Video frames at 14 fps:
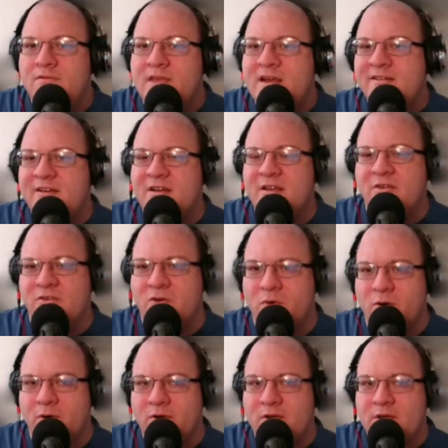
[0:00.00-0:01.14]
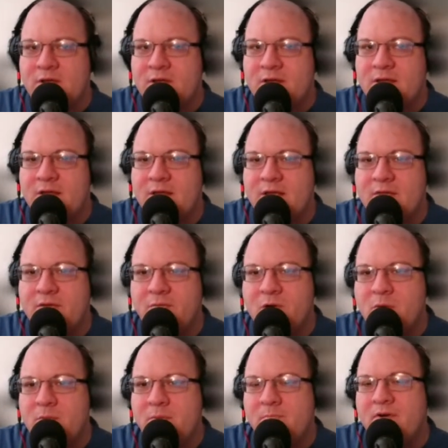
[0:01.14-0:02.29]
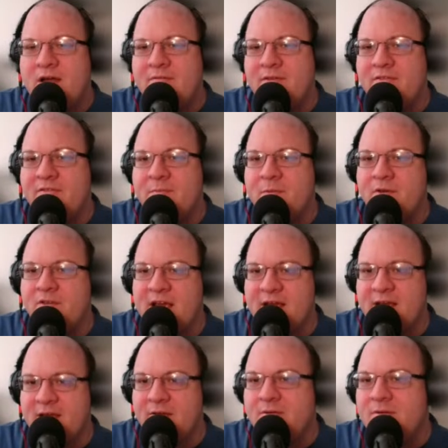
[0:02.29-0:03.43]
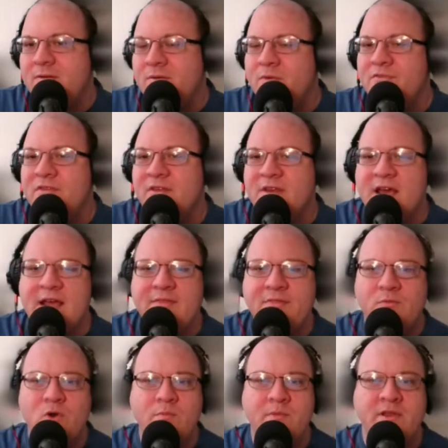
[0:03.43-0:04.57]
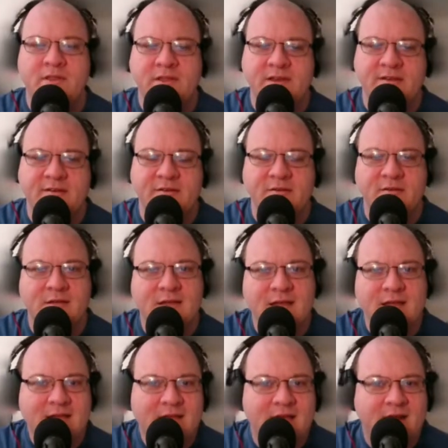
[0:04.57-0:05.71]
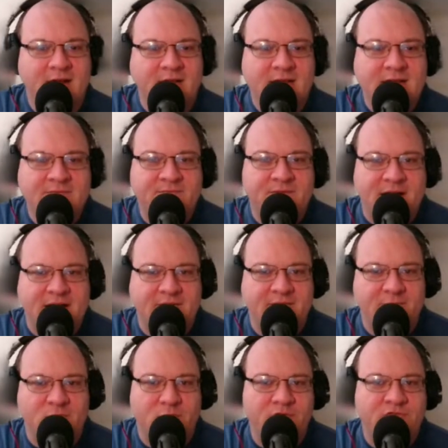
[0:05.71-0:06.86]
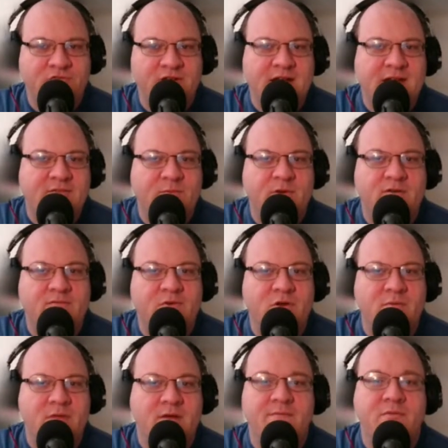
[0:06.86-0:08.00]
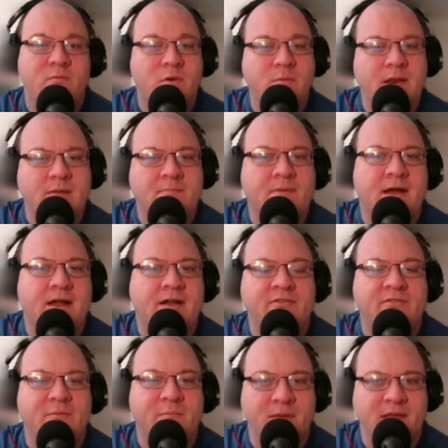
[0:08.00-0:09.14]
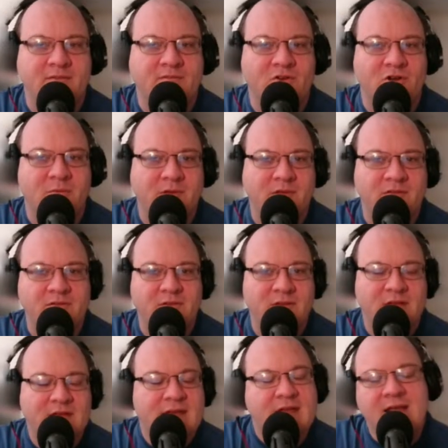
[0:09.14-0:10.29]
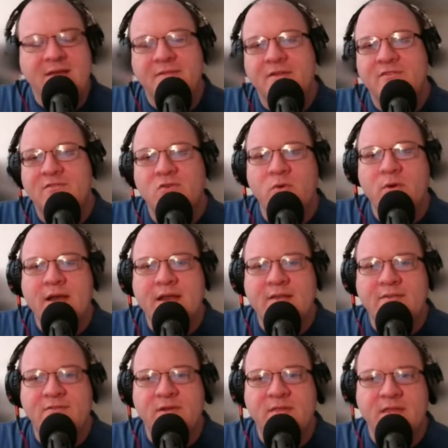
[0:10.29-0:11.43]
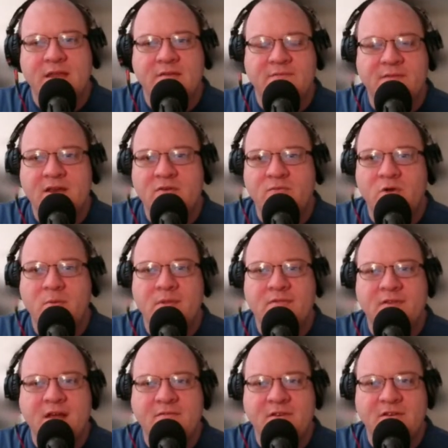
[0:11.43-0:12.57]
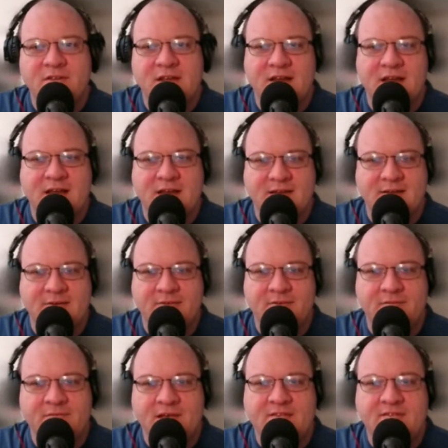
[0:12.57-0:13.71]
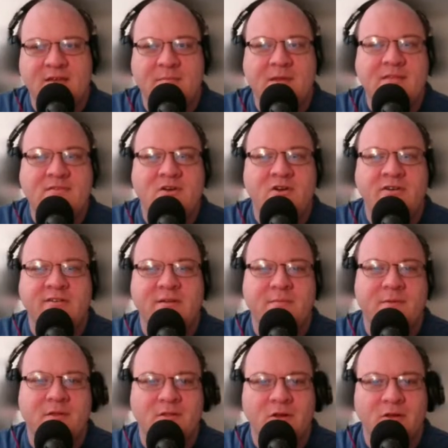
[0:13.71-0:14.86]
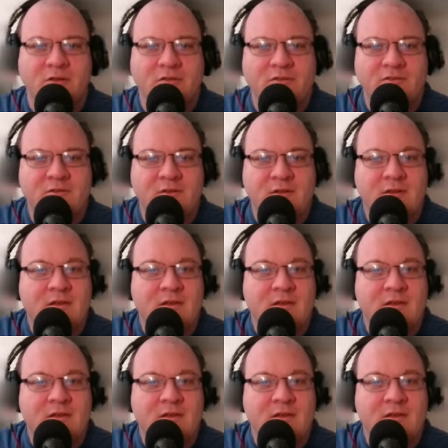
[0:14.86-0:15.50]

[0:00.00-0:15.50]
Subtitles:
Stationed in York, in the Roman province of Britannia, was the Ninth Roman Legion, an elite fighting force trained as one of the Roman Empire's best armies. In their storied history, they defended Roman sovereignty and ideals, facing immense hardship and loss.